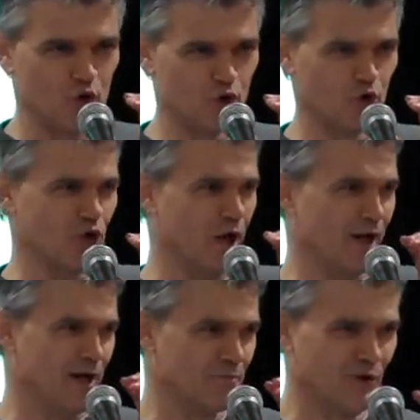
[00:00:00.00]
Luke,
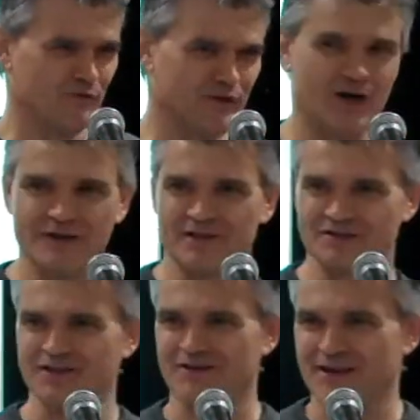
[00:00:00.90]
I am your father.
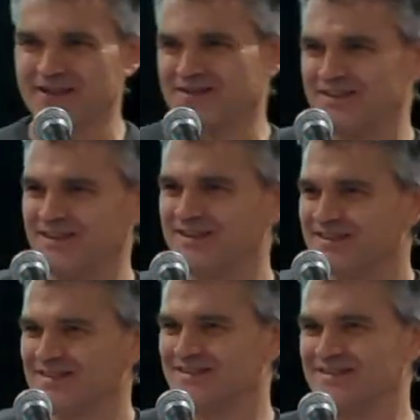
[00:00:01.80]
Is that right?
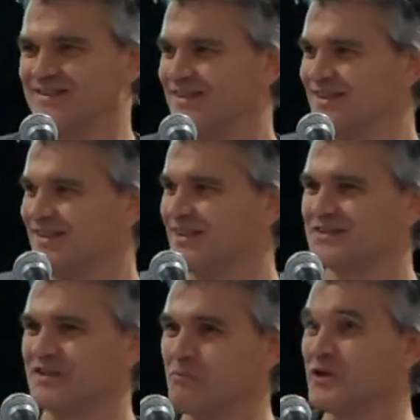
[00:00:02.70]

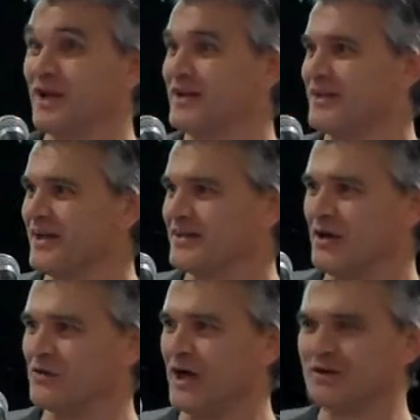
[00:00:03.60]
Something like that.
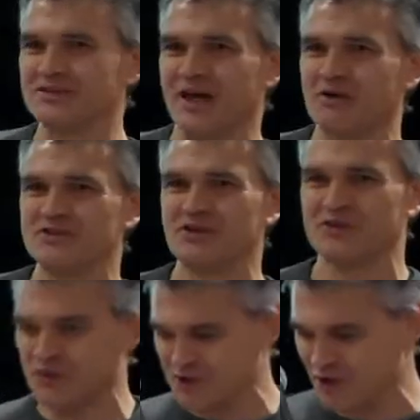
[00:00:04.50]
Oh, now, he's now he's
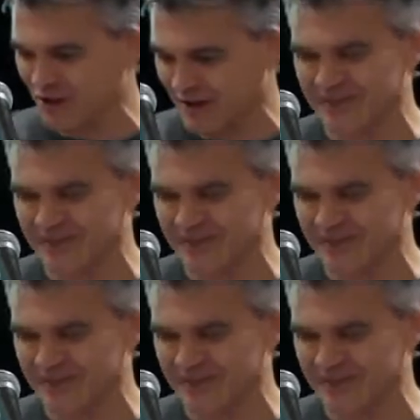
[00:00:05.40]
not too sure.